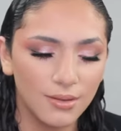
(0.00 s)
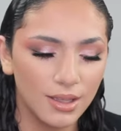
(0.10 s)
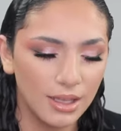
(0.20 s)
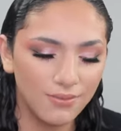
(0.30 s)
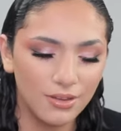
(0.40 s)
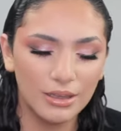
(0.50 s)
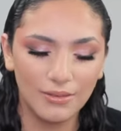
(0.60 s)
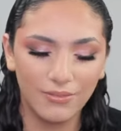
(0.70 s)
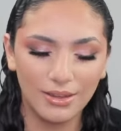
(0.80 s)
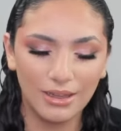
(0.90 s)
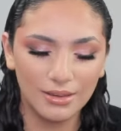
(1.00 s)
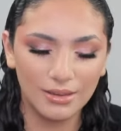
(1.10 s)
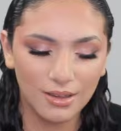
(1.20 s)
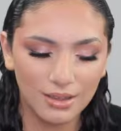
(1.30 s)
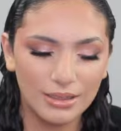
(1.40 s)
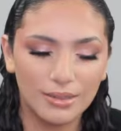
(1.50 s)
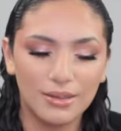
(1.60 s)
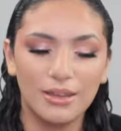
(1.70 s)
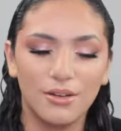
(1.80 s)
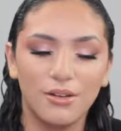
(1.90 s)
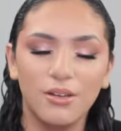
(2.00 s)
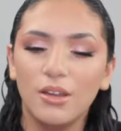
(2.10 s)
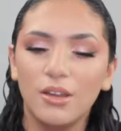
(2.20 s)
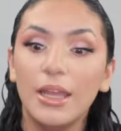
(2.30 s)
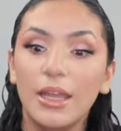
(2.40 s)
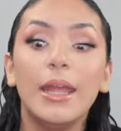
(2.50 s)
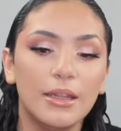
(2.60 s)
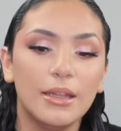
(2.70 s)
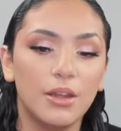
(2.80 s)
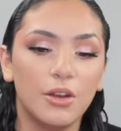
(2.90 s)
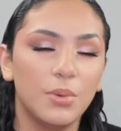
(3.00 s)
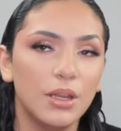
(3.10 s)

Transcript: Like if a look needs glitter, it needs glitter.